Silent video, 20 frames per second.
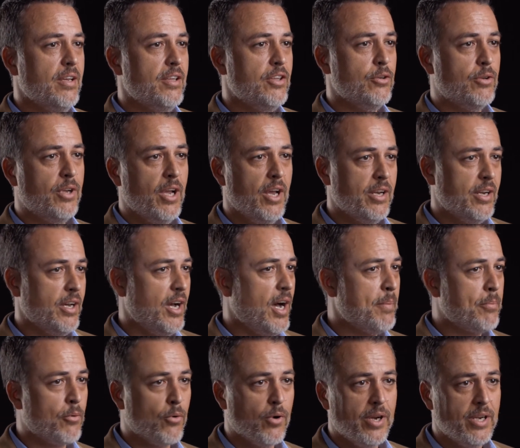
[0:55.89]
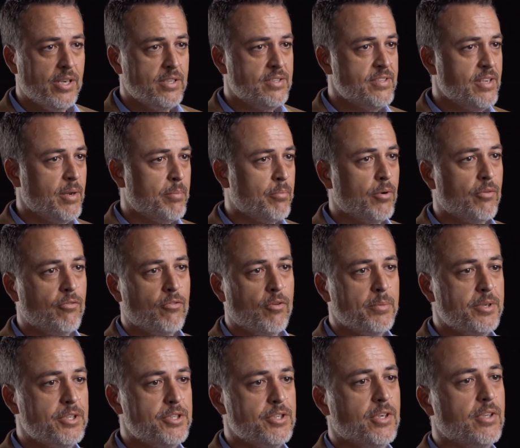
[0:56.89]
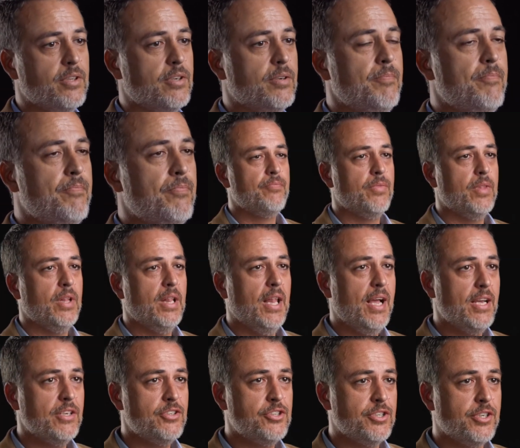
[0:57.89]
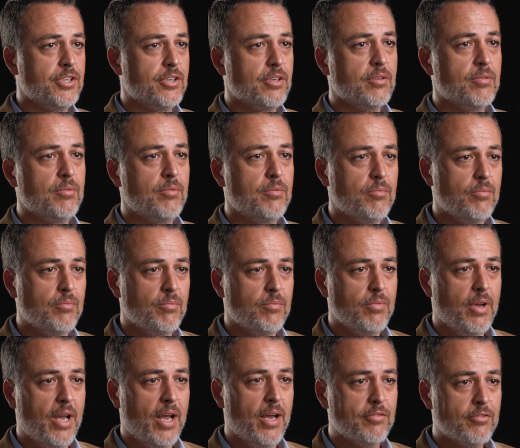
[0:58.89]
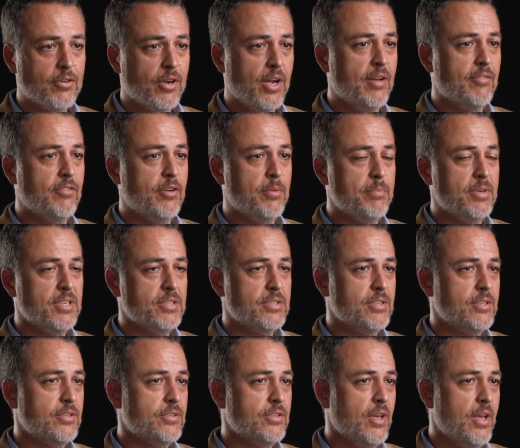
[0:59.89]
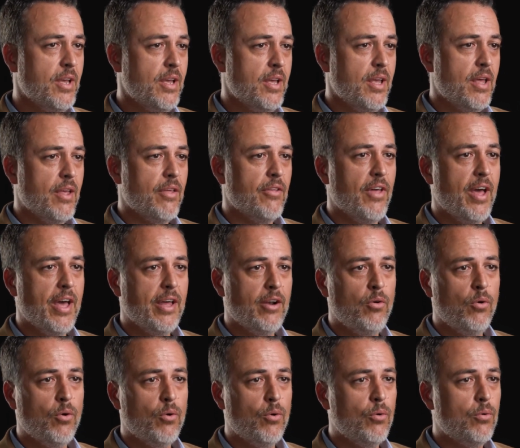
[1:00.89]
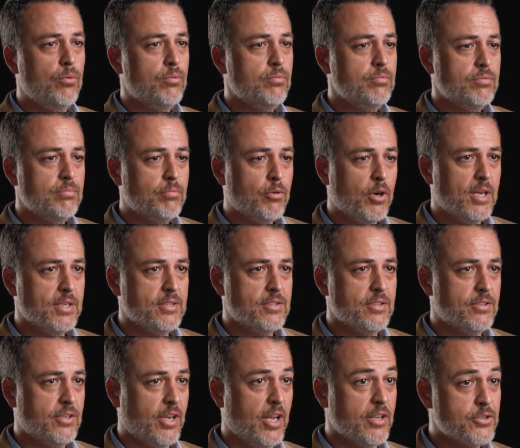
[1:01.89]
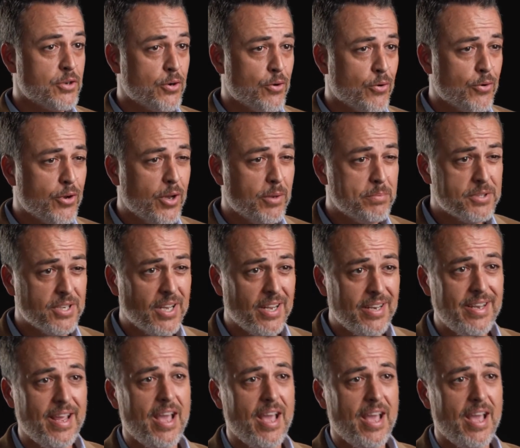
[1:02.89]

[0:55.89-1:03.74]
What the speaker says: you kind of operated separate from each other. Last year, after Heaven and Business, that whole process got turned upside